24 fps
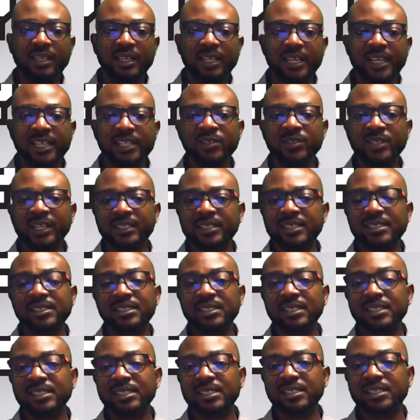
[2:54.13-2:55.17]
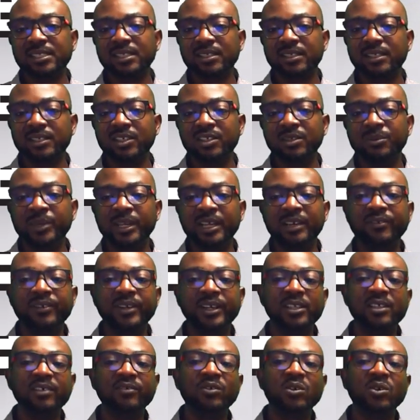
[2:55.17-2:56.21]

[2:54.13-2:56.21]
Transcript: In the United States, you may have heard of